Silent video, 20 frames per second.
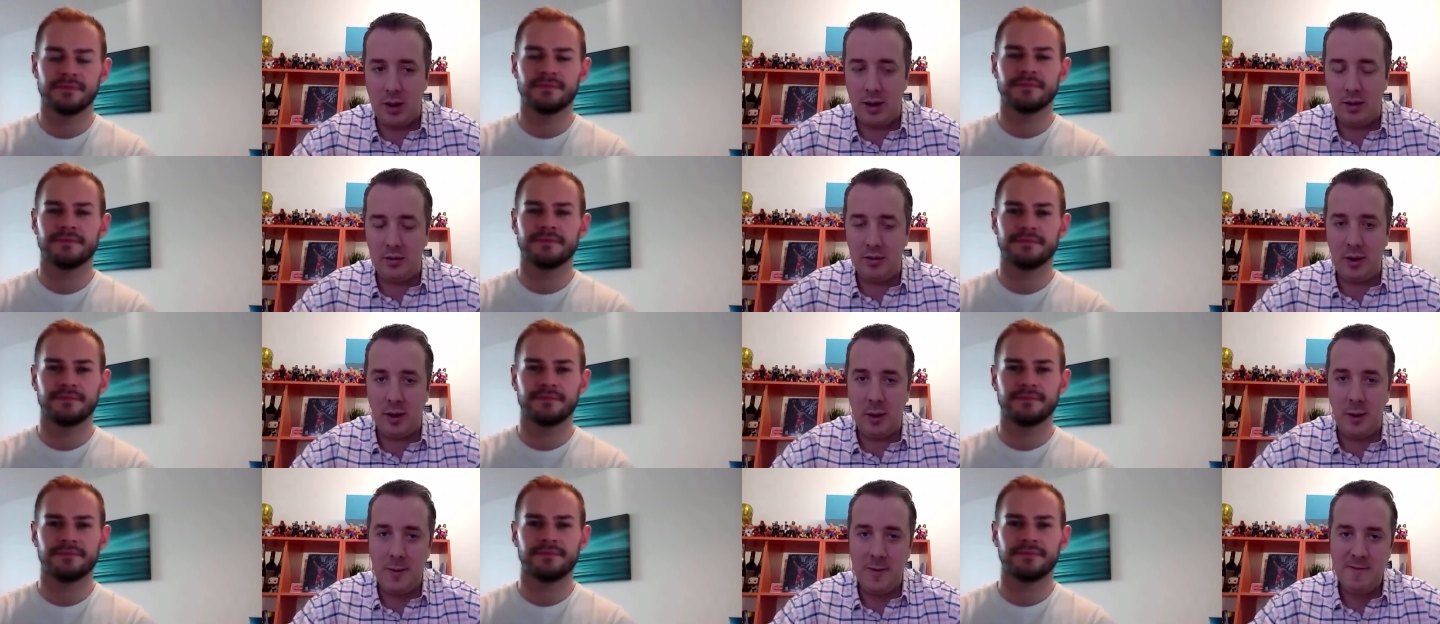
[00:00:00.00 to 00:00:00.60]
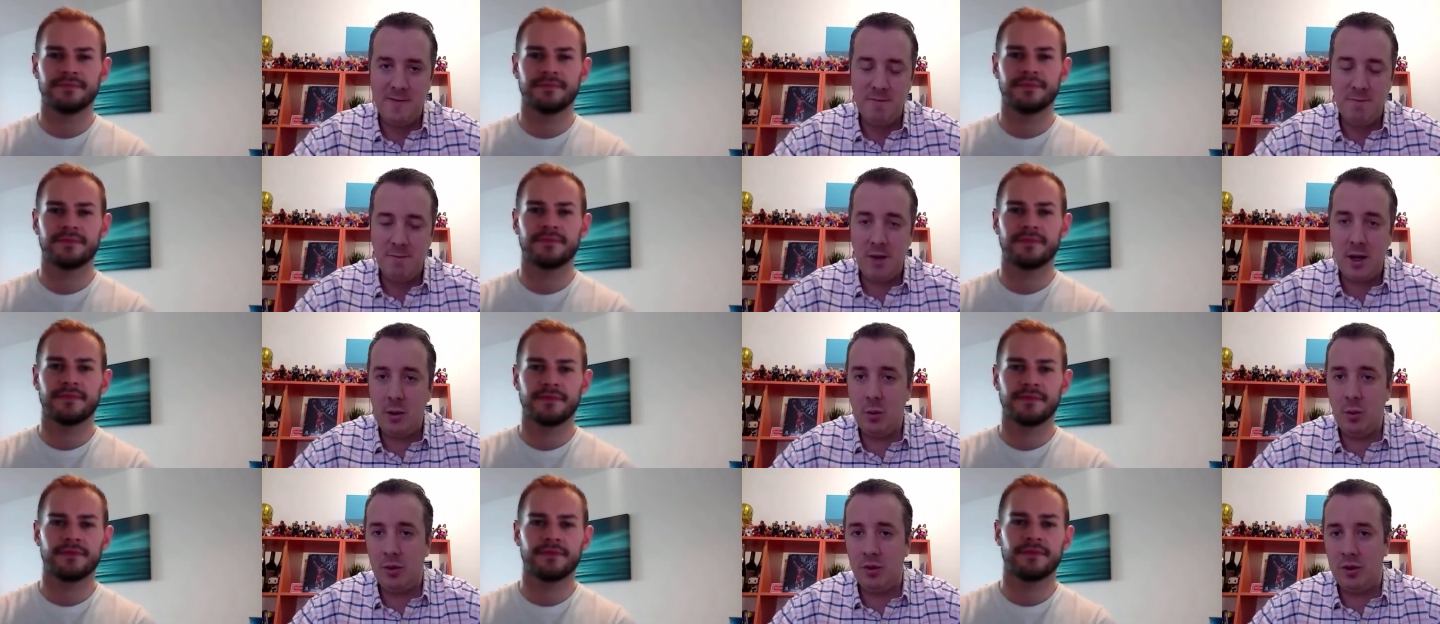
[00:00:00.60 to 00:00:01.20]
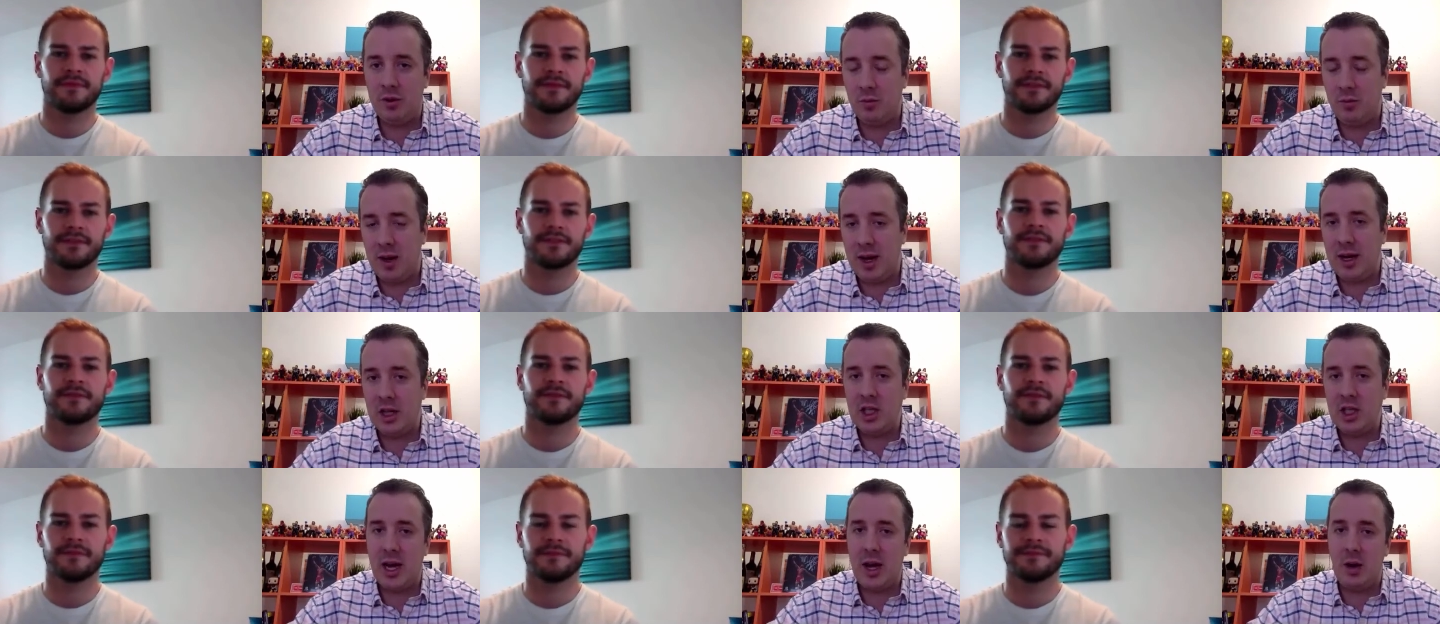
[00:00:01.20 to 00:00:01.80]
Speaker 1: So anyone wants to reach
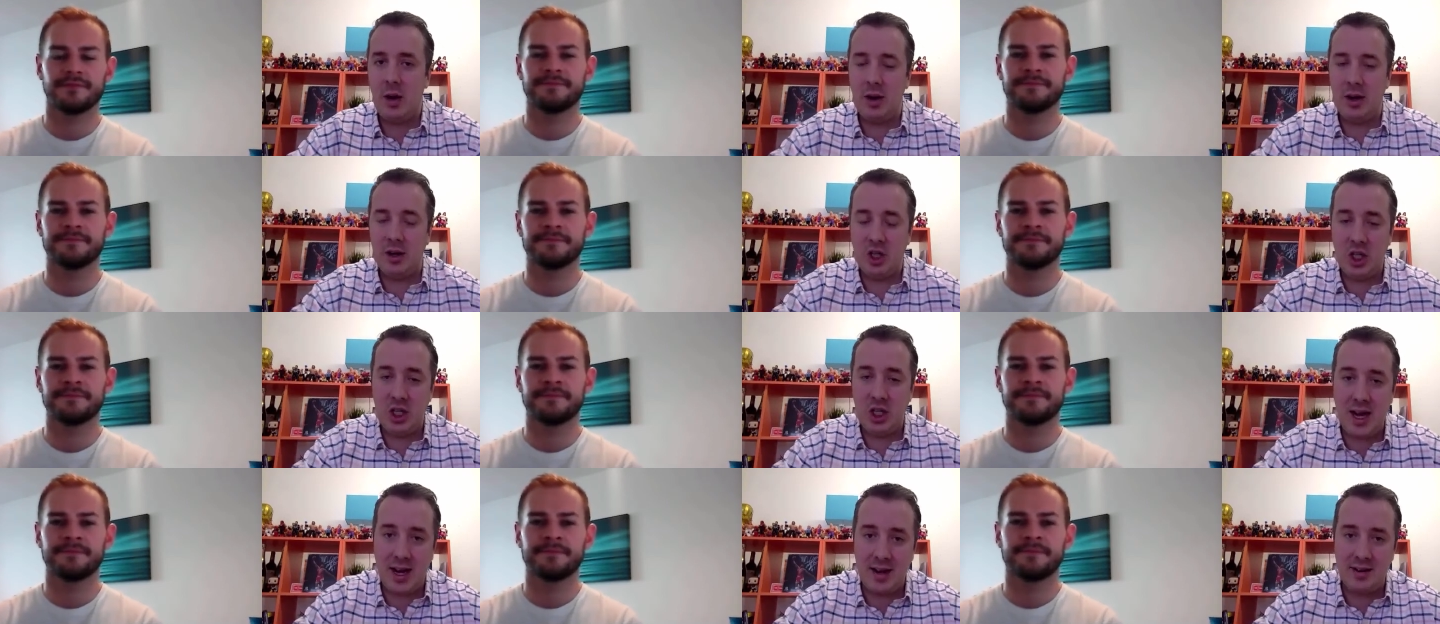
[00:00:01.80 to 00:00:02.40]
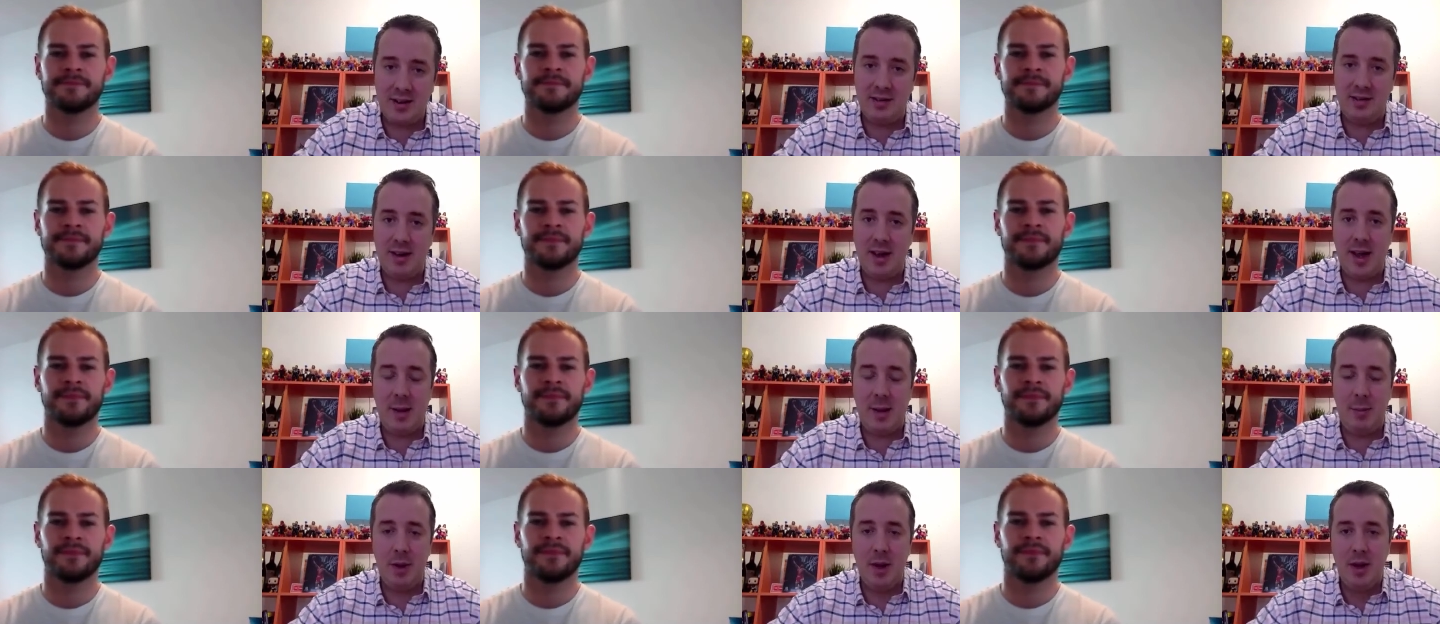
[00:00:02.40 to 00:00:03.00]
out and chat to Seb